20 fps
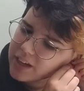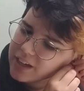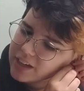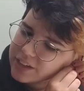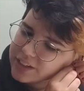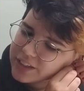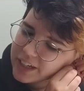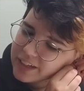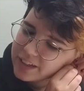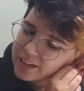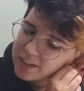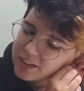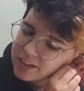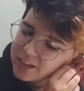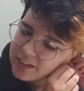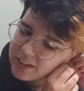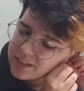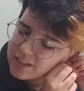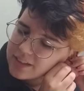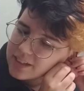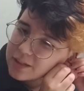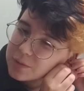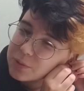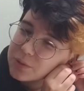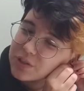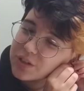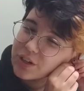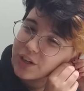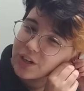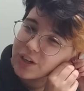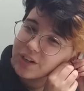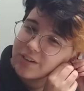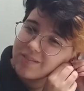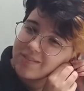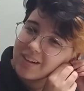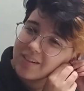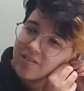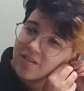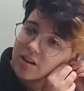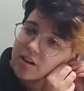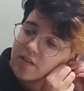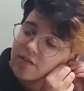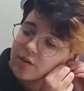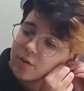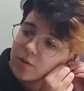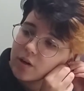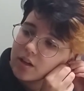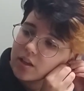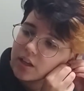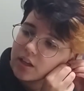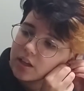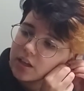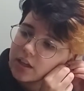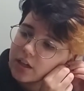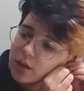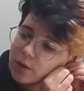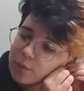technically it's not supposed to hurt. I've read everywhere that like your